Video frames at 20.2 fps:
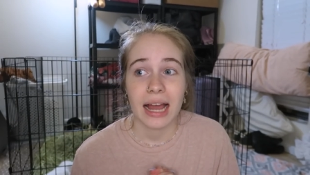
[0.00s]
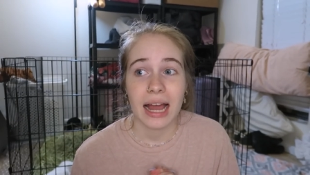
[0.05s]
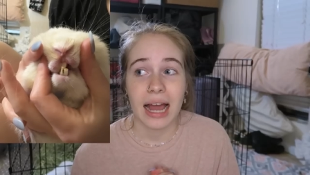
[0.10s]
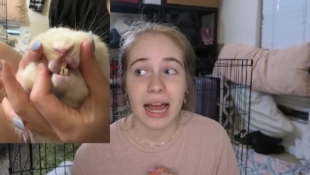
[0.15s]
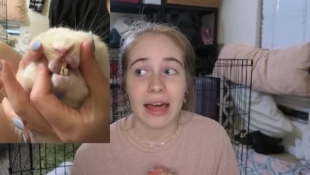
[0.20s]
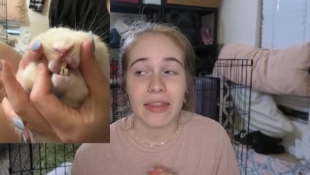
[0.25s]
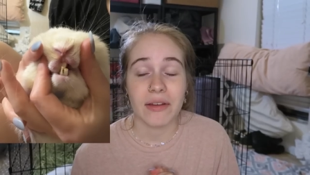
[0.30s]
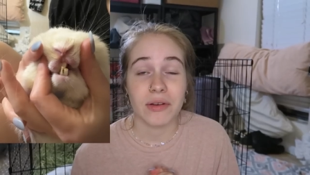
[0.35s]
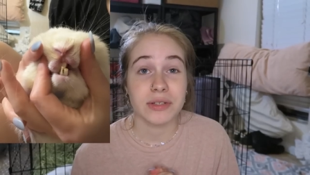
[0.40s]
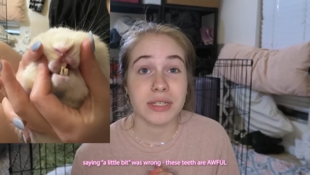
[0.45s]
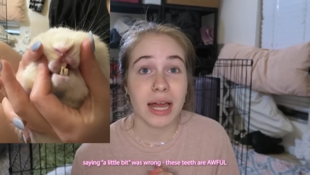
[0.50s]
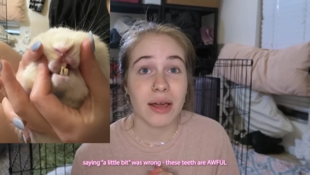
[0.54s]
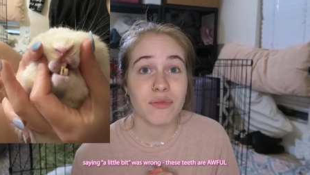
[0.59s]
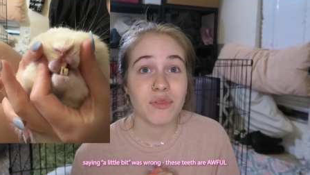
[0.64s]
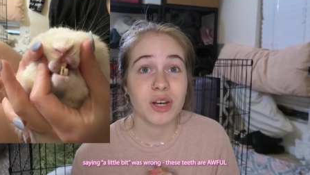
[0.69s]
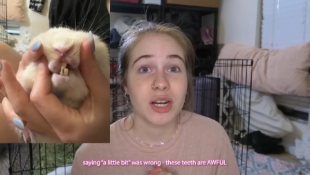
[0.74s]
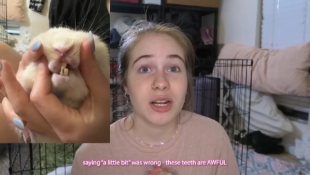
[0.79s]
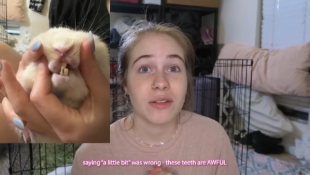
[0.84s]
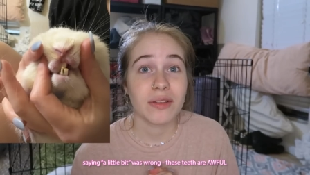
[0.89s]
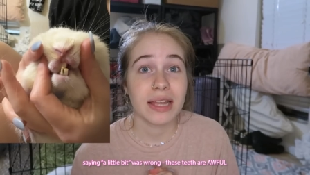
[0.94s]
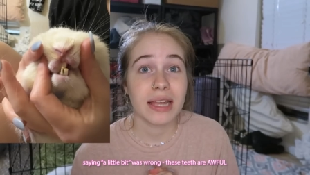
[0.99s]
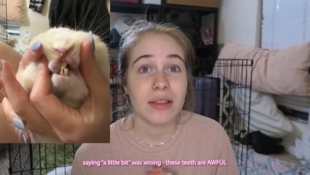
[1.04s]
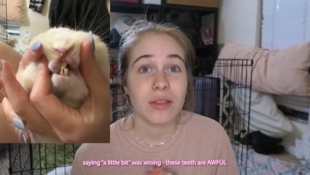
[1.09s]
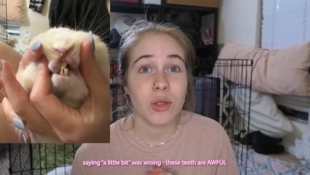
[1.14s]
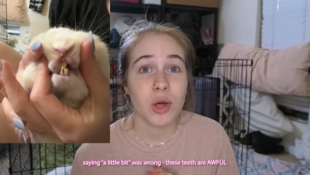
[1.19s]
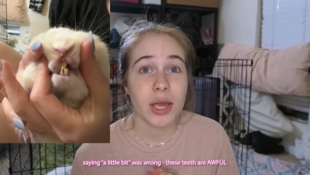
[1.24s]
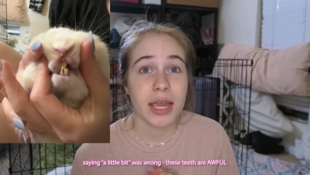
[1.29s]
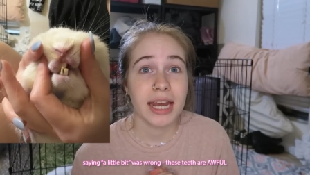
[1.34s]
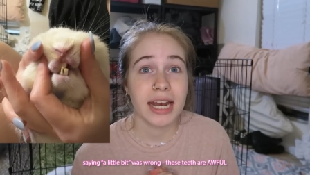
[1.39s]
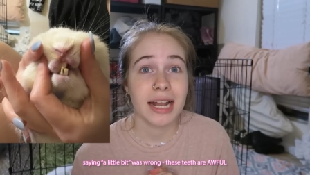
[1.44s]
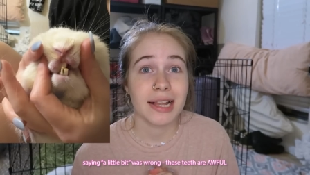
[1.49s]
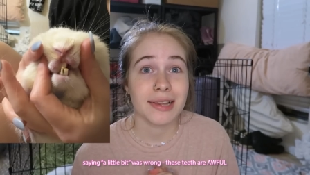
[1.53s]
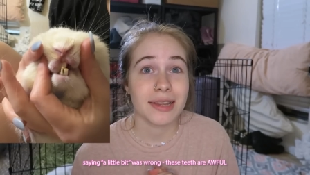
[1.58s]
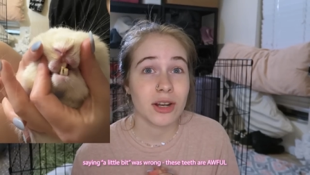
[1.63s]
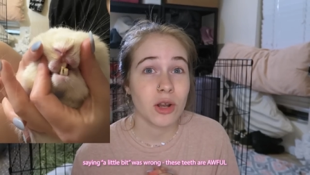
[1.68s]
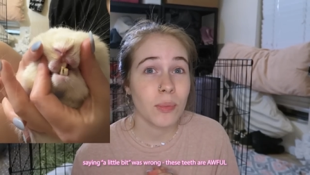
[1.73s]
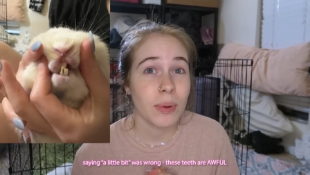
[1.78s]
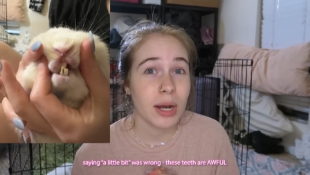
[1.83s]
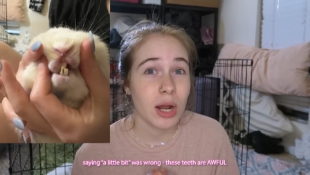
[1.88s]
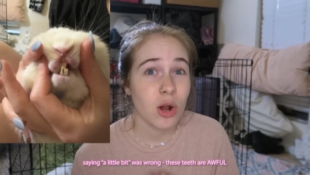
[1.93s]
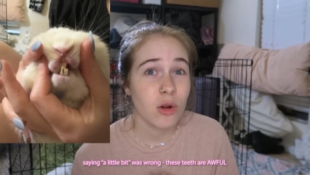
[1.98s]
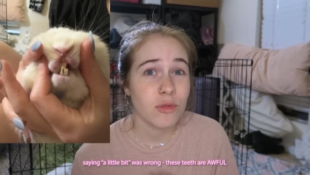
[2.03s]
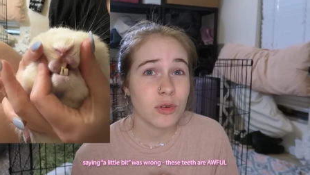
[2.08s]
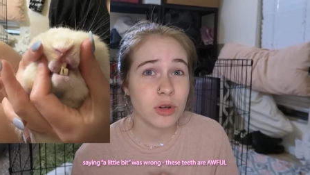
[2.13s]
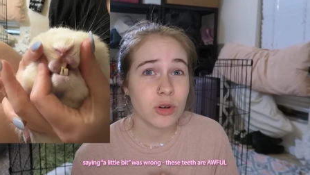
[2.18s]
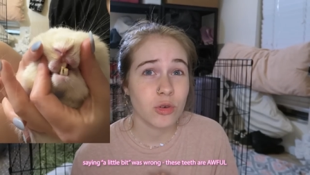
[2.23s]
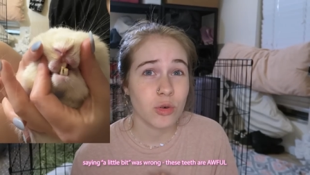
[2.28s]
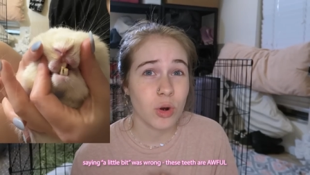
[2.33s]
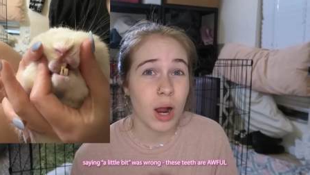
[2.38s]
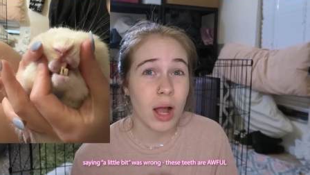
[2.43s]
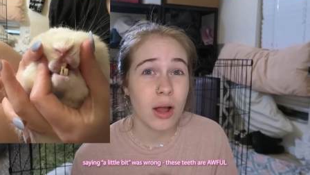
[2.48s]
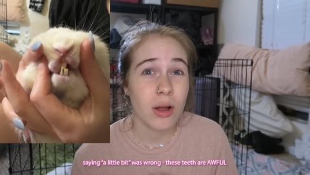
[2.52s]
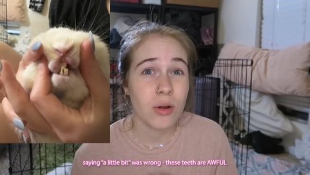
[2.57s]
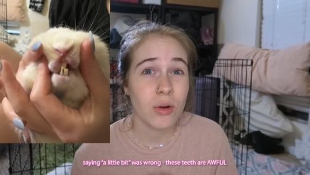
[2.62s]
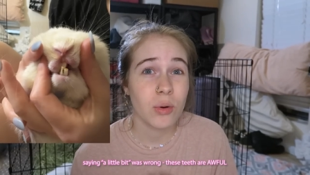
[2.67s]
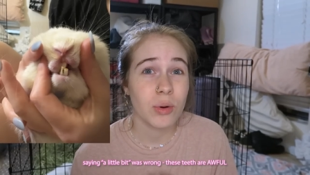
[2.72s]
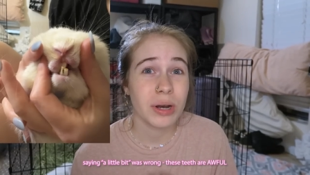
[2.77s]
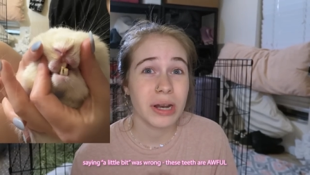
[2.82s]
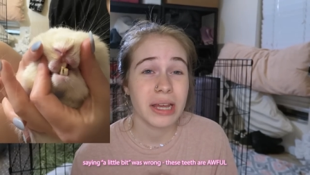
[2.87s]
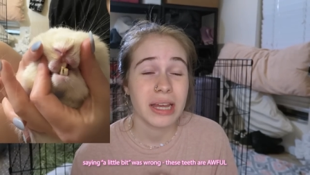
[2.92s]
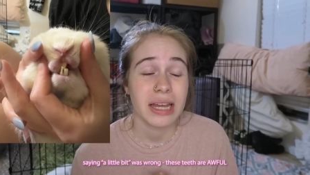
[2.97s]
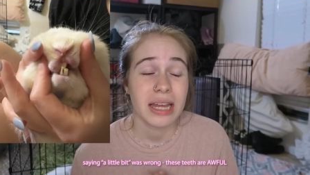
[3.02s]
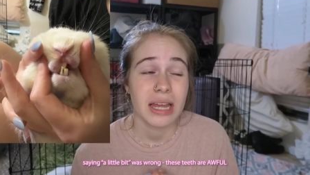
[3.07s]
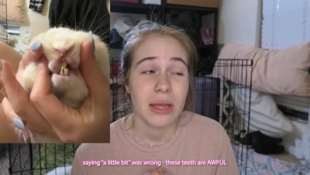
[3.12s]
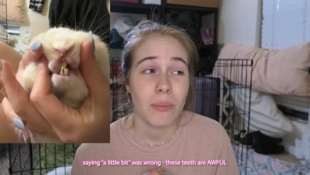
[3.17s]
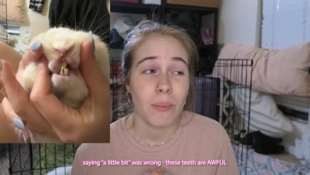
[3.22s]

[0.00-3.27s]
Uh, they're definitely looking a little bit overgrown,